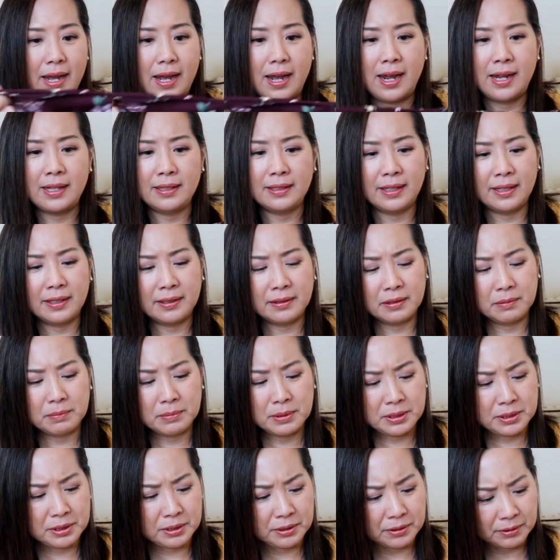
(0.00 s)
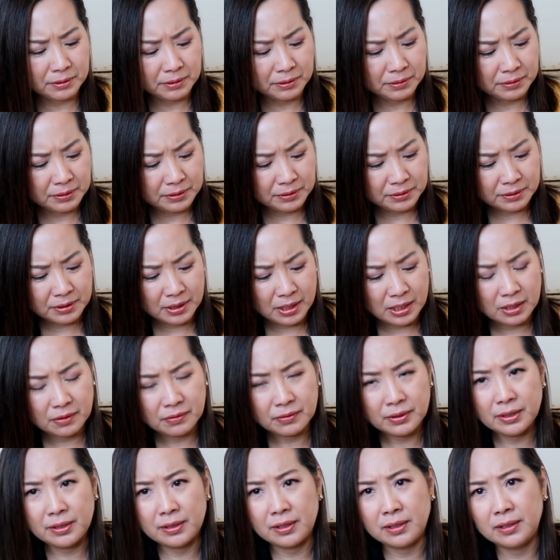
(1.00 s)
I like the material. It's
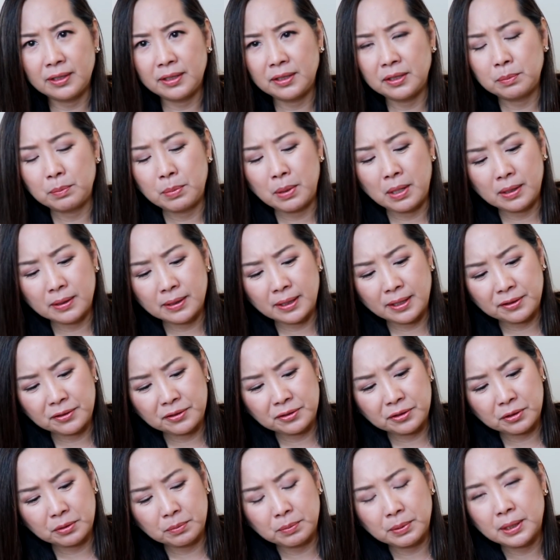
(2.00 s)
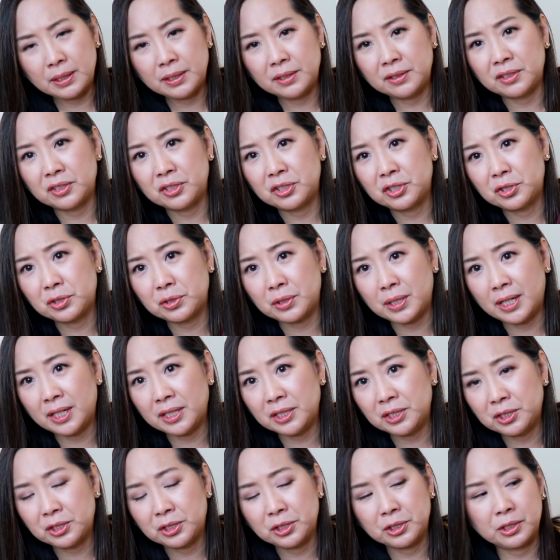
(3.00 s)
a nice polyester, but it's a
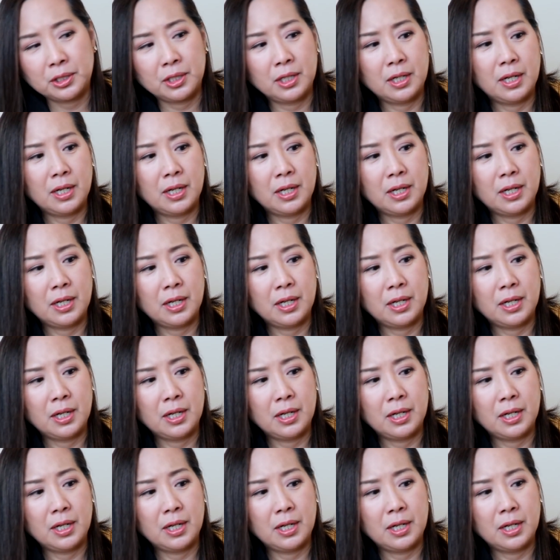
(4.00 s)
stretch.